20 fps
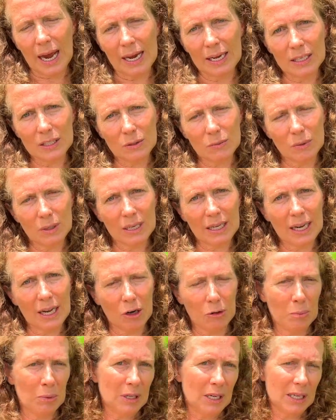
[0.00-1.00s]
And it's really
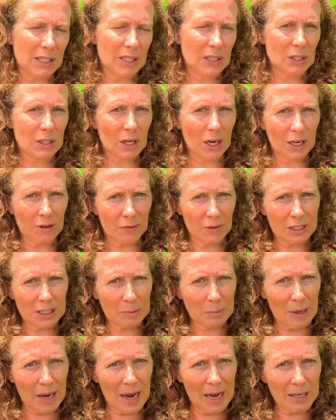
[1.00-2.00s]
helping us to kind of
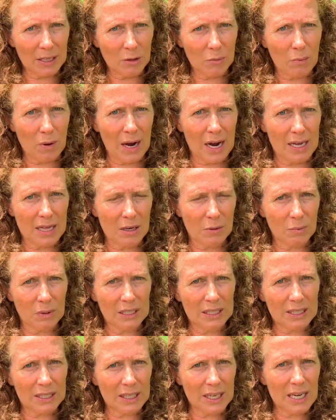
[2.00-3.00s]
expand the way that we
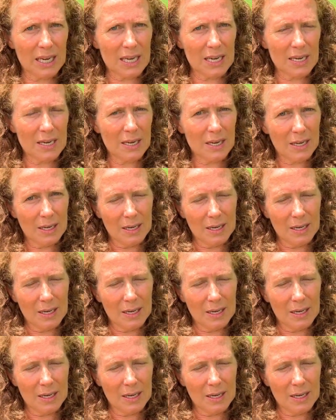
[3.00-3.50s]
see